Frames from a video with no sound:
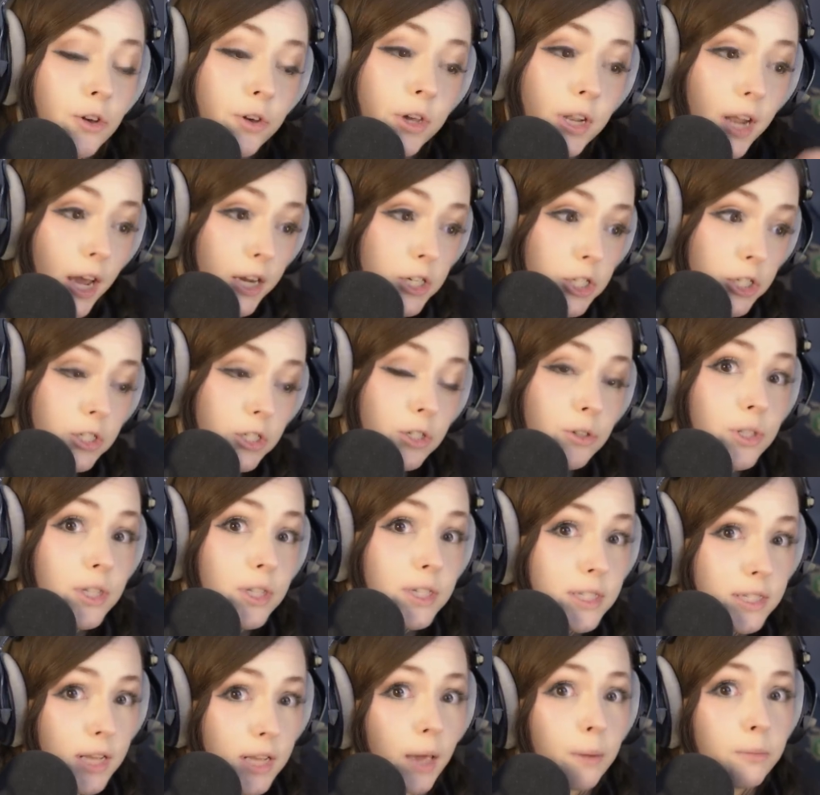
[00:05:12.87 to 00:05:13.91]
can actually do the
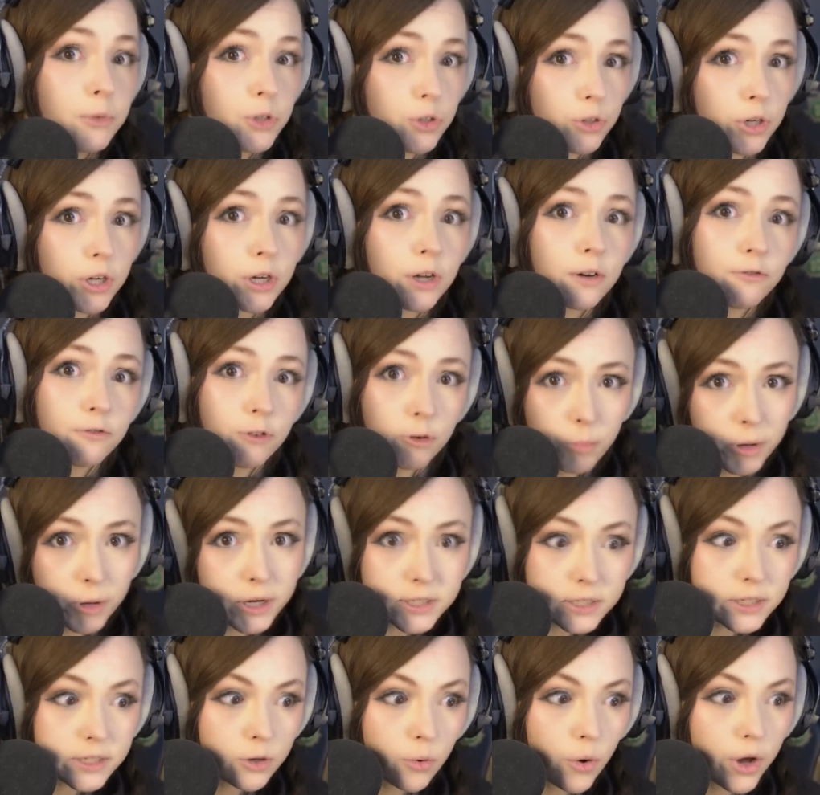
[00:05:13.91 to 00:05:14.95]
same trick for
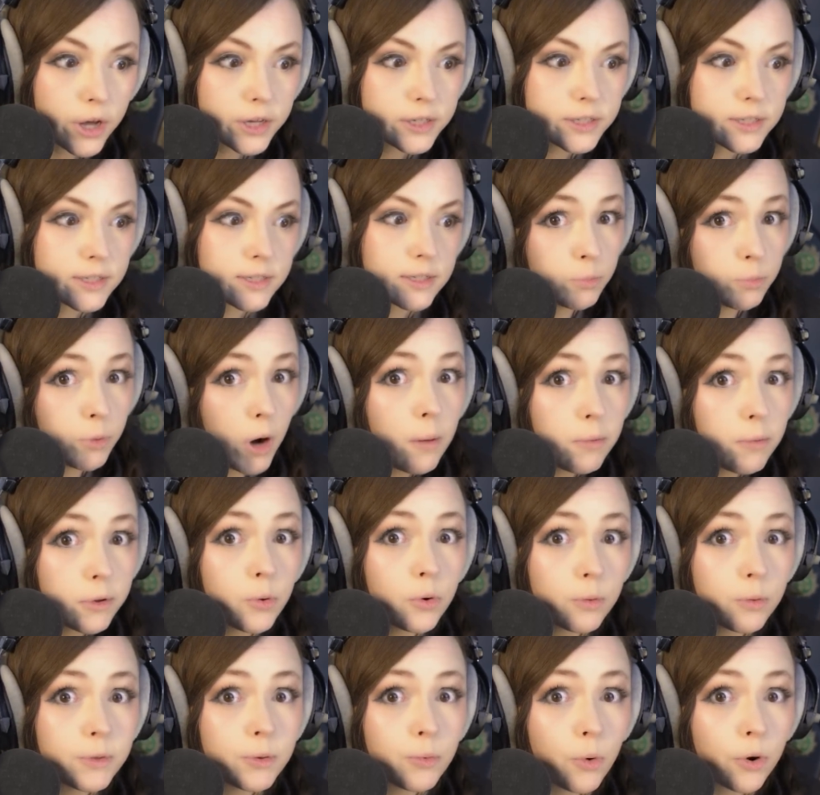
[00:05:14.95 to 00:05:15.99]
pixie quests. Probably
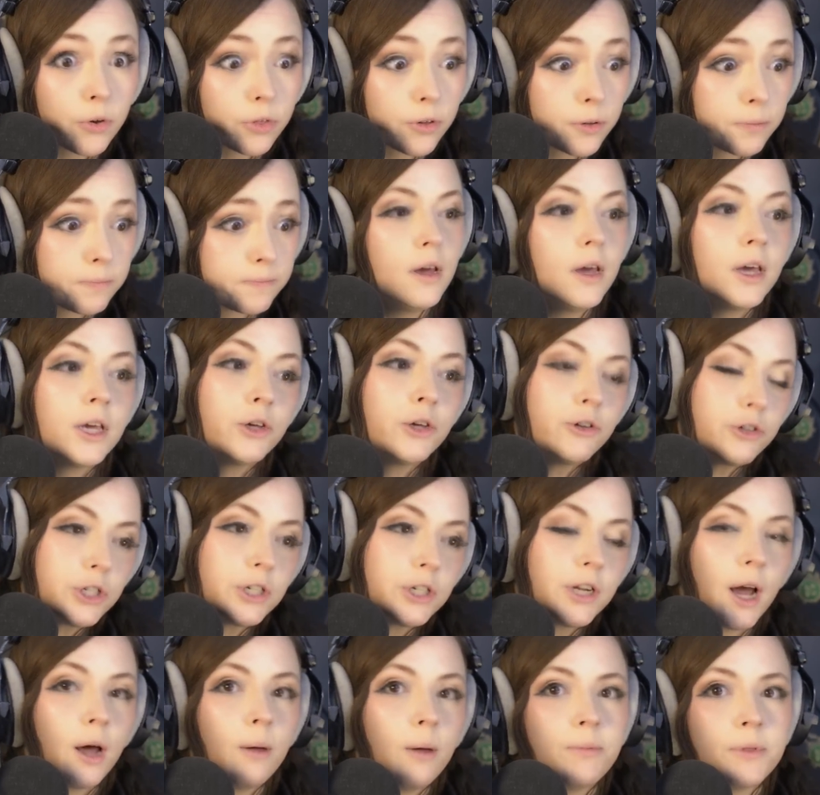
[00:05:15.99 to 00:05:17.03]
will be worth it. You should
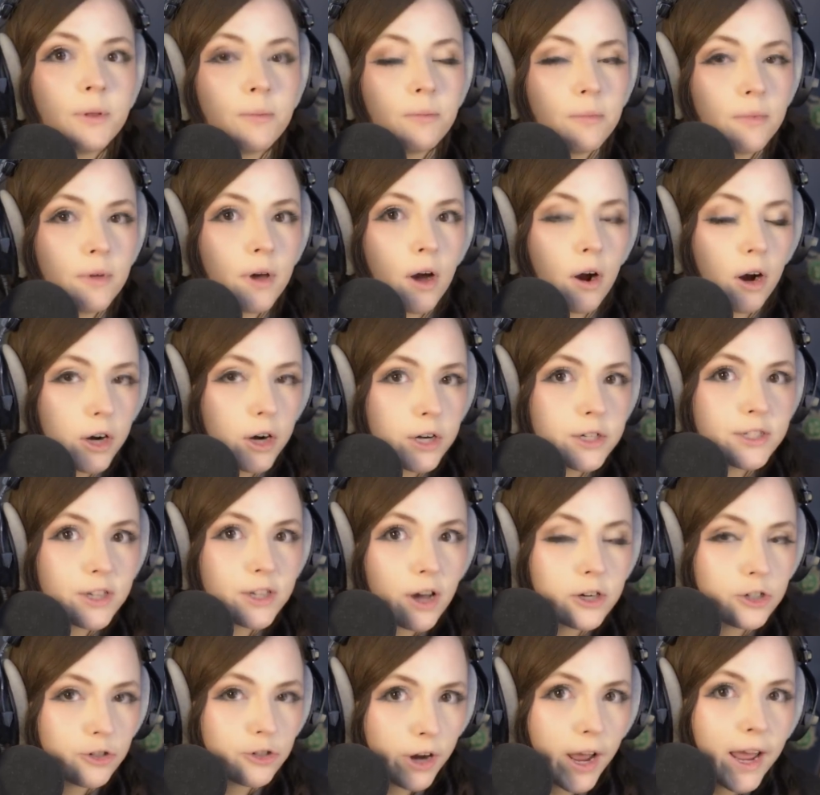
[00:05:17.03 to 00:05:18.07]
help the
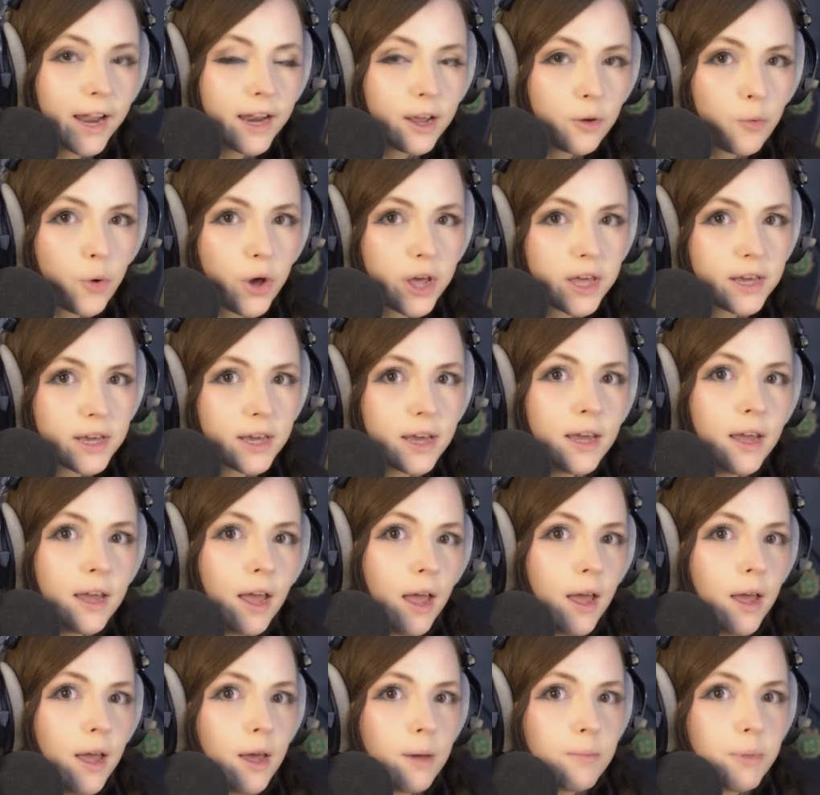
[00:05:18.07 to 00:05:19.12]
Arcasadra anyway,
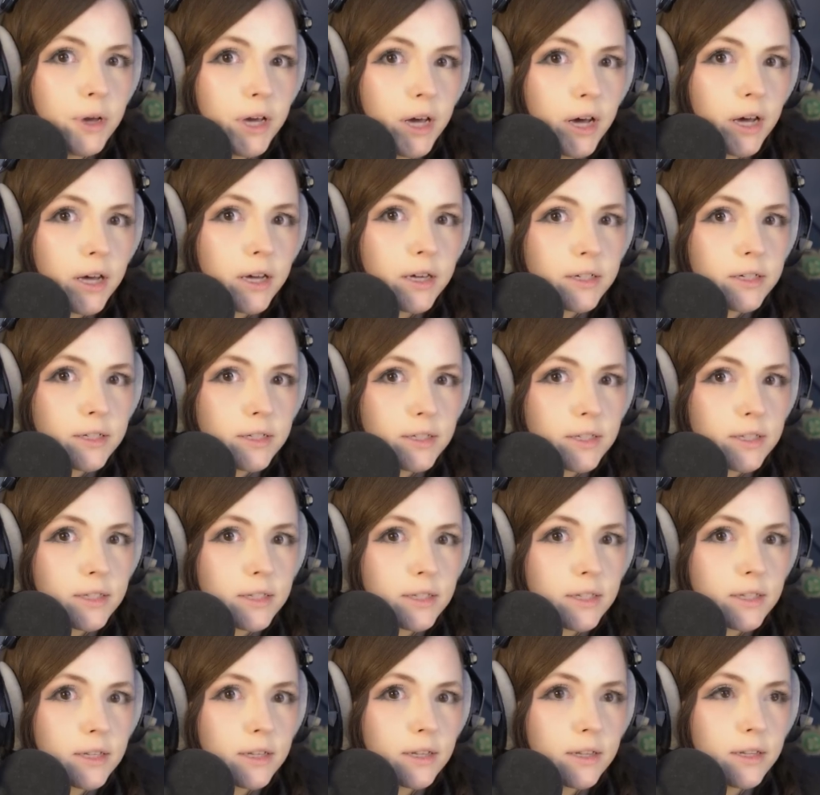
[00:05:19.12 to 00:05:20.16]

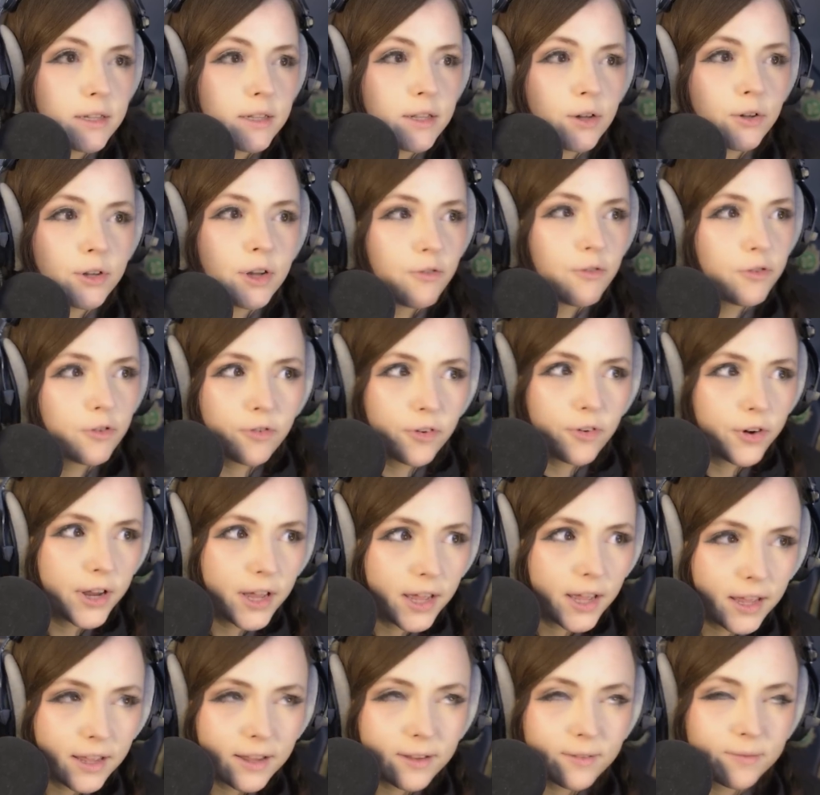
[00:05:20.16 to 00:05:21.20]
because they'll never
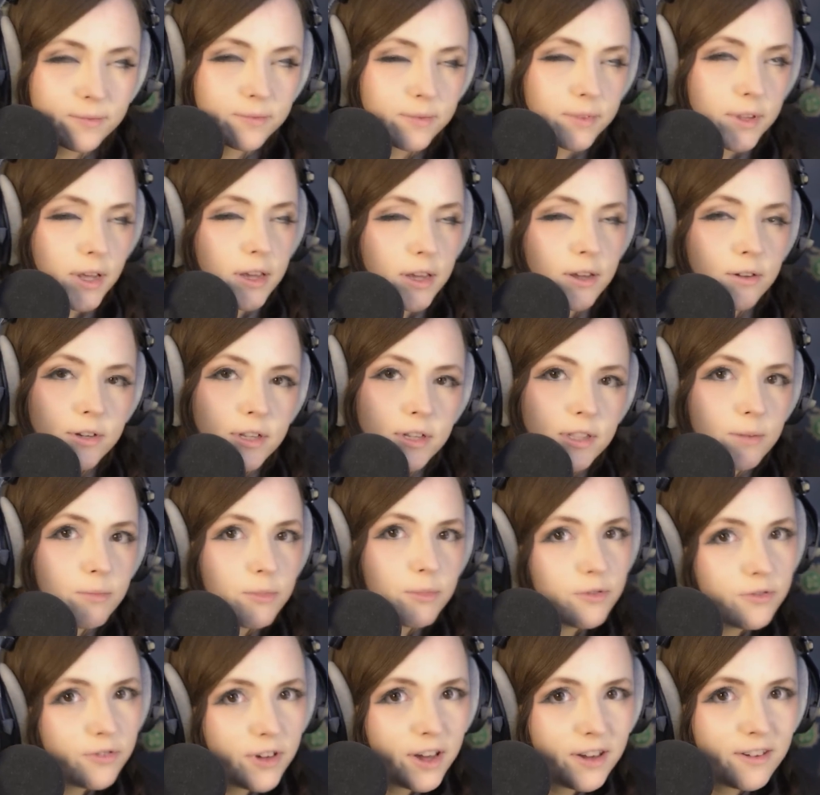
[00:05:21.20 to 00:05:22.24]
forget that you did them
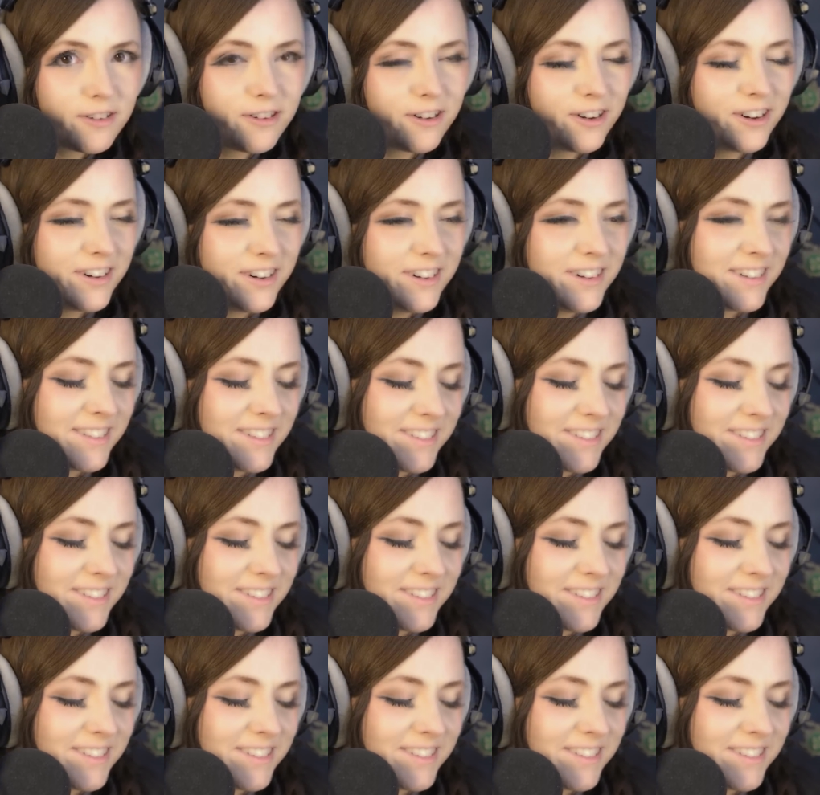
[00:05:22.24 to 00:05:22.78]
a favor.